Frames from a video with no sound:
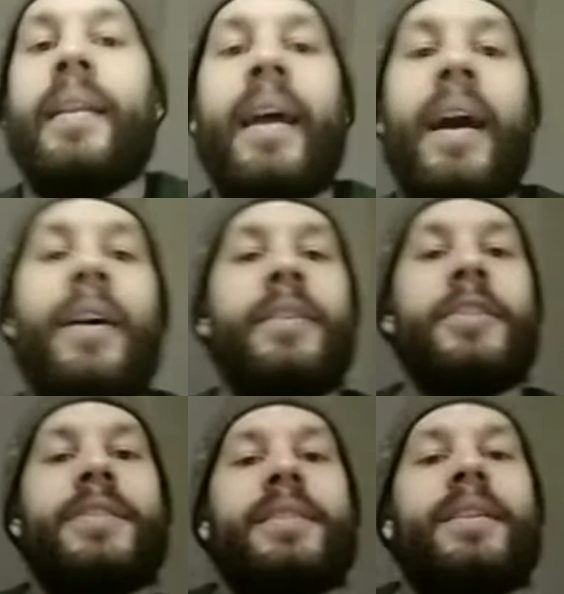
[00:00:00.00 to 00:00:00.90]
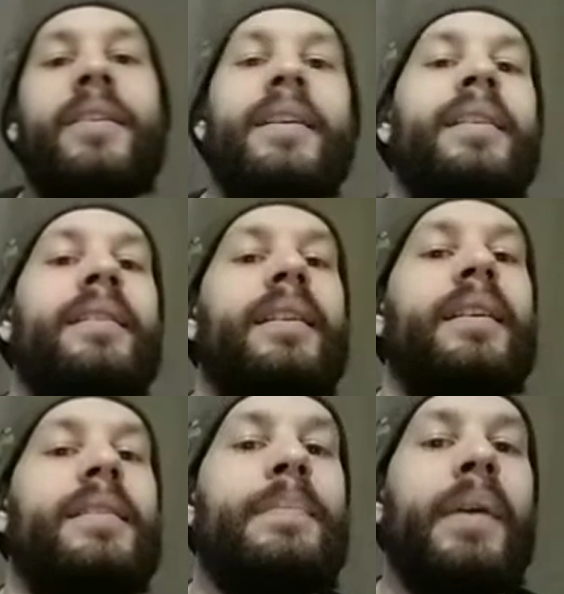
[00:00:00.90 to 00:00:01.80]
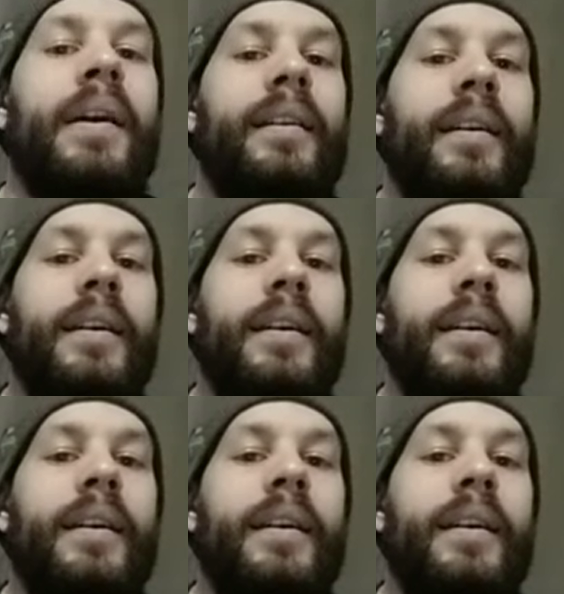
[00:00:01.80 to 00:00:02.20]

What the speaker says: down and just start eating things. But